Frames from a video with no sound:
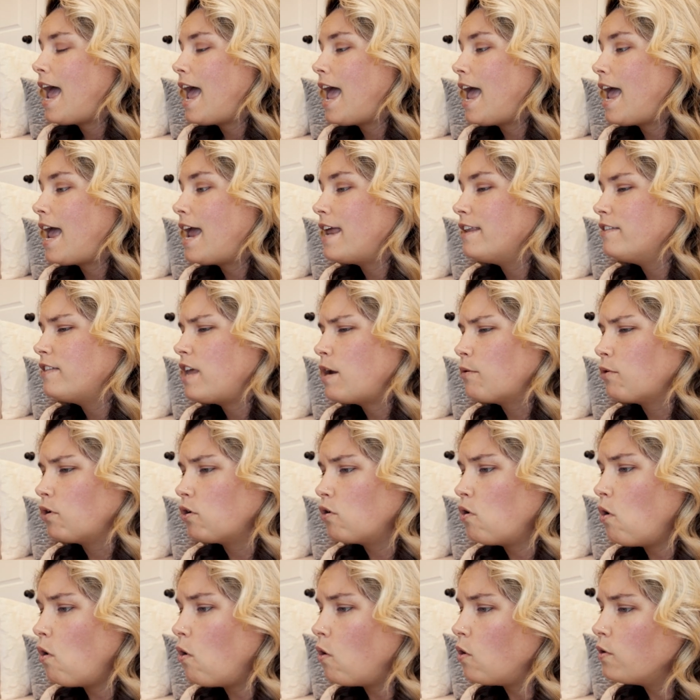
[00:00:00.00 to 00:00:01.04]
and they were
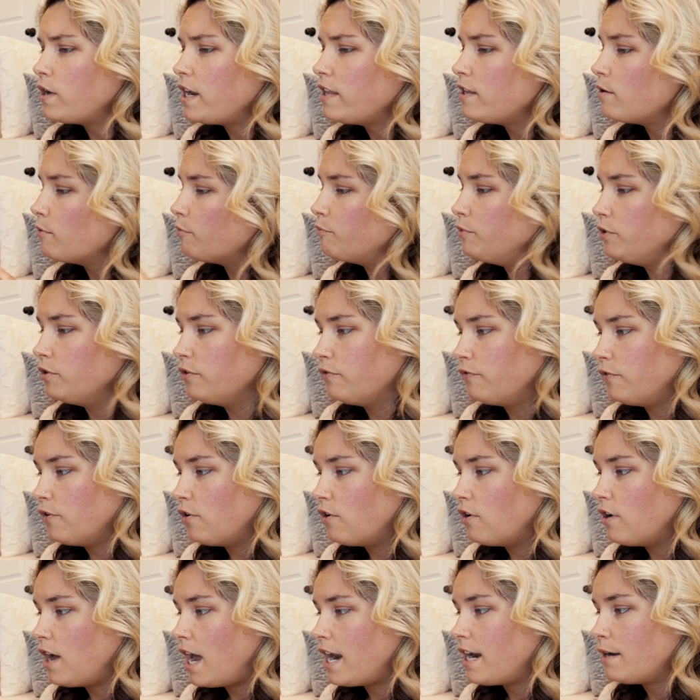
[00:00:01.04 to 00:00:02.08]
gold and they were
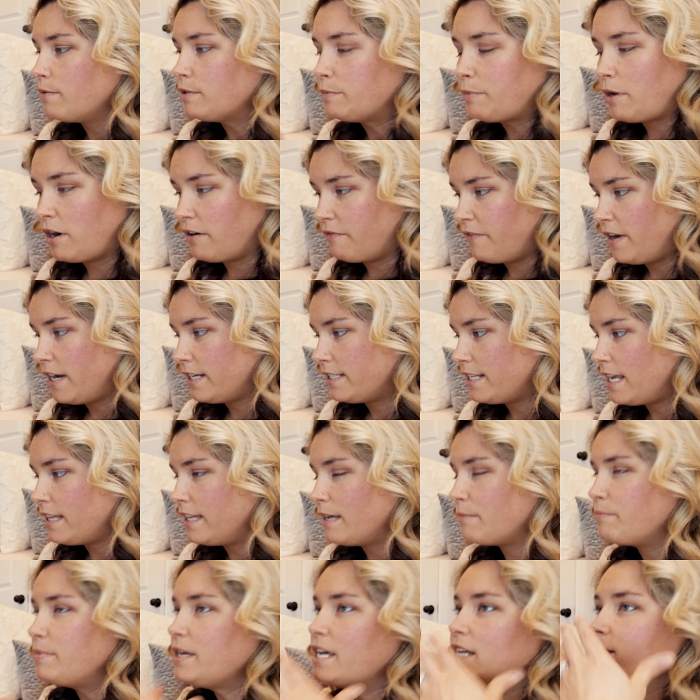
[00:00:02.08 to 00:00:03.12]
beautiful and it was perfect.
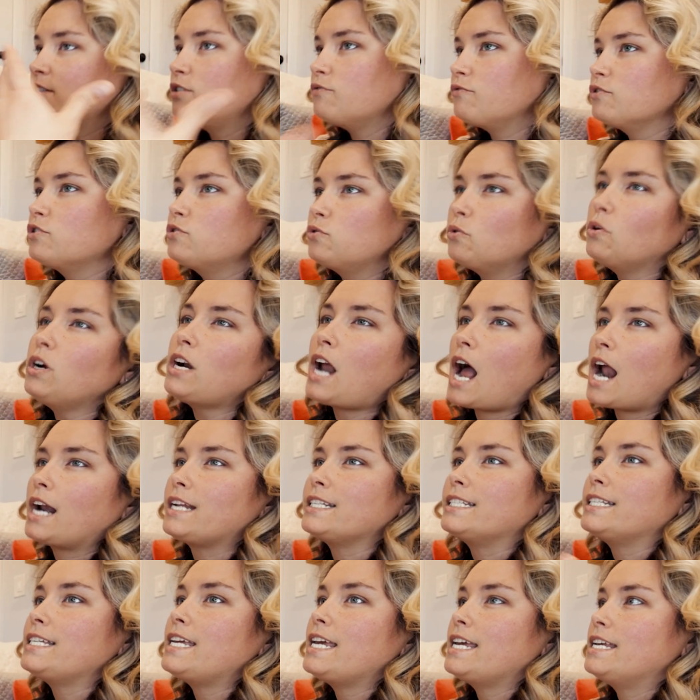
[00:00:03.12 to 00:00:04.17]
Like because the resort
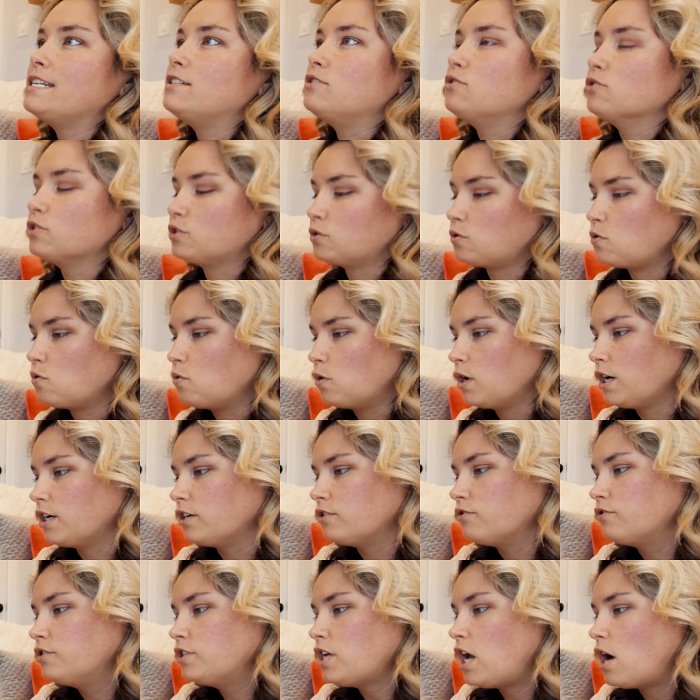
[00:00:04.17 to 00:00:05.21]
honestly is your
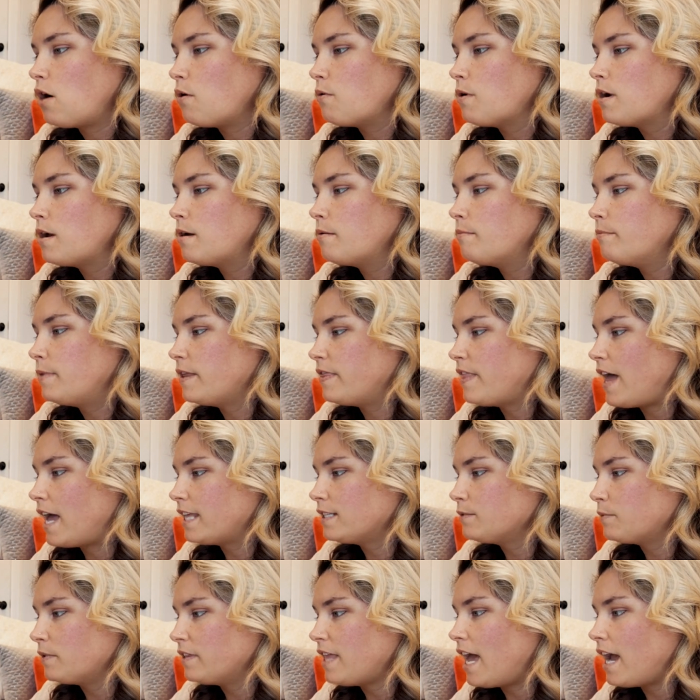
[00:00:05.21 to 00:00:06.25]
decor. So but
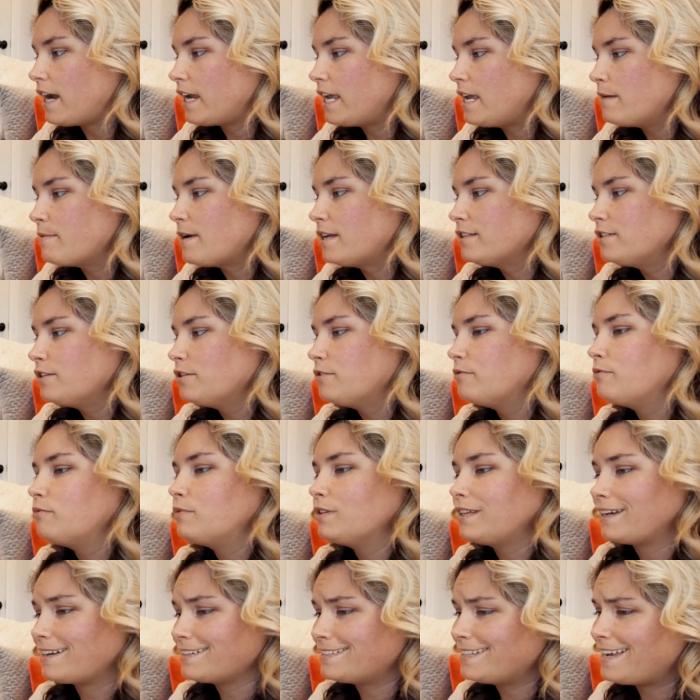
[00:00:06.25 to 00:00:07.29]
that's what that came out to.
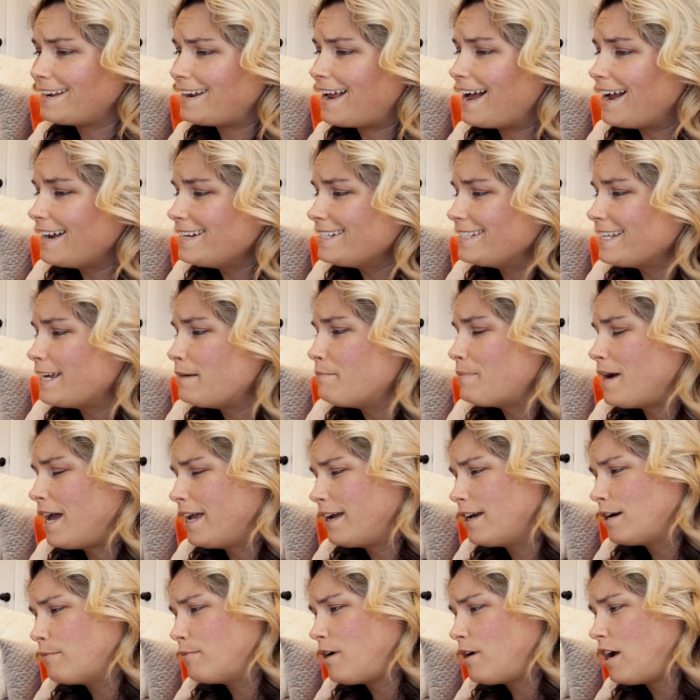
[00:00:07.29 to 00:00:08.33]
But like I said, hindsight,
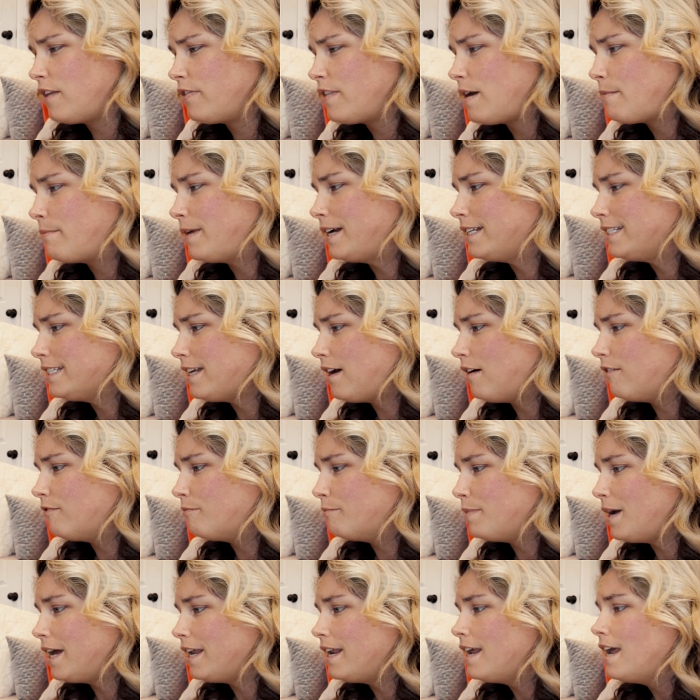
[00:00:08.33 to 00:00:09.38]
probably could have brought them myself,
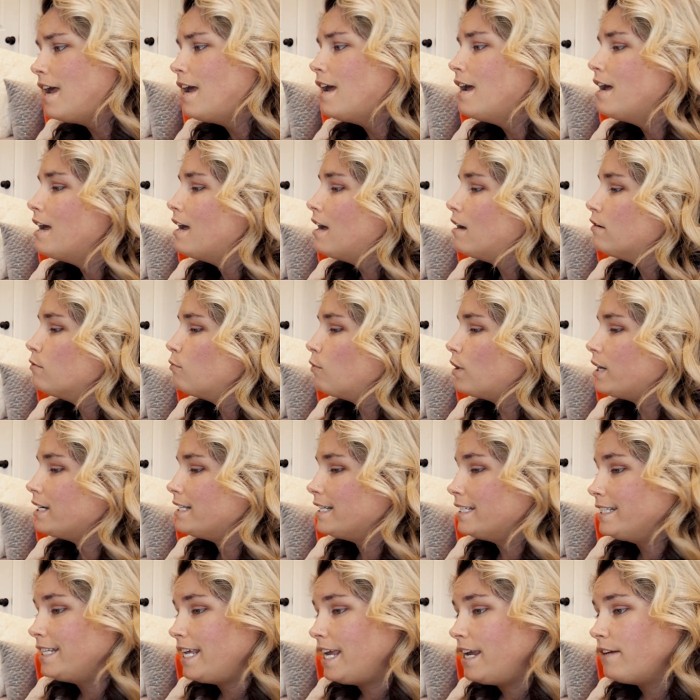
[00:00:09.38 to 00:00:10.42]
but wanted
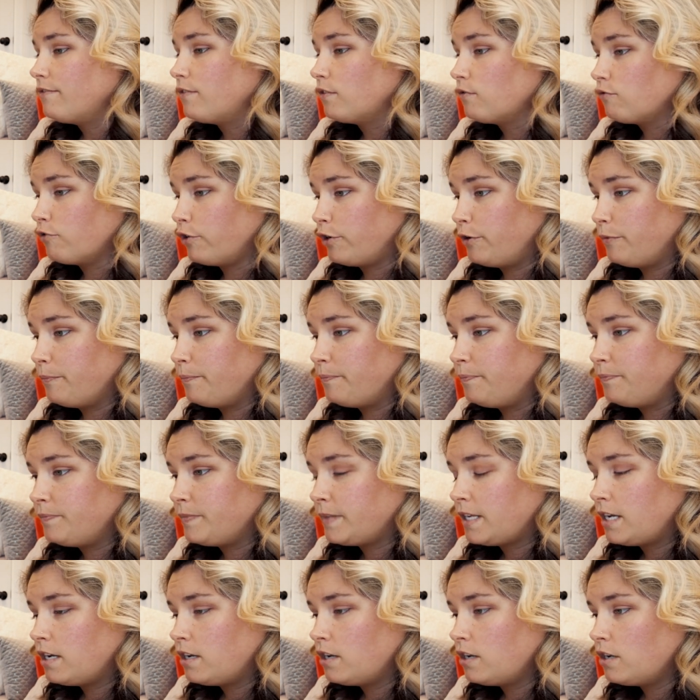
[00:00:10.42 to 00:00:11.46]
to save room.
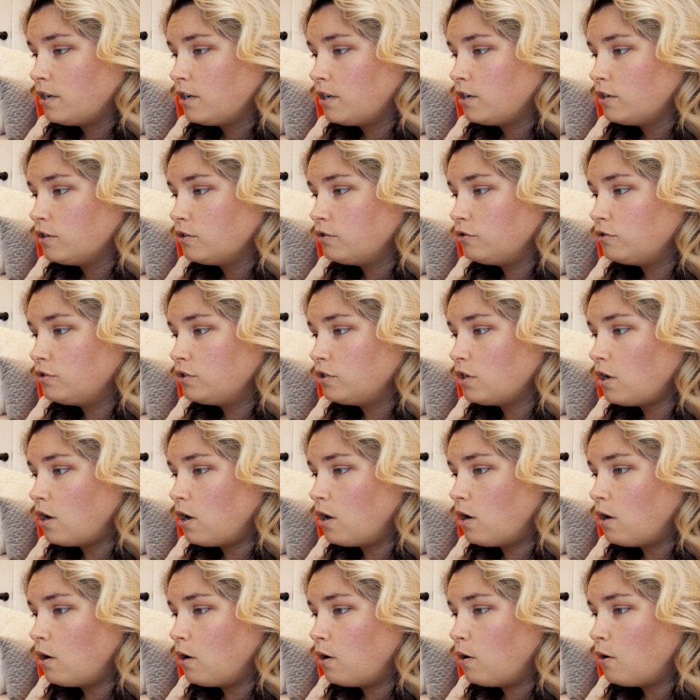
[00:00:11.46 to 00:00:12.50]

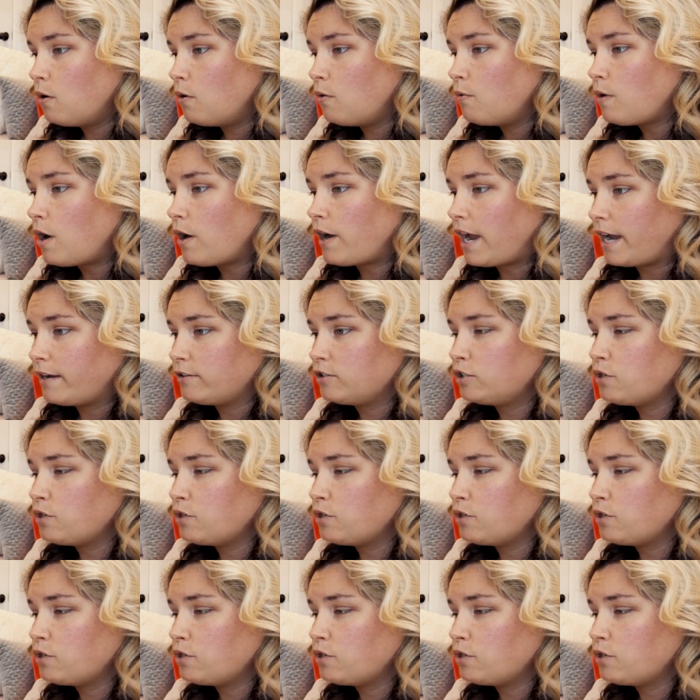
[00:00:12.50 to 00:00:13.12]
So, okay,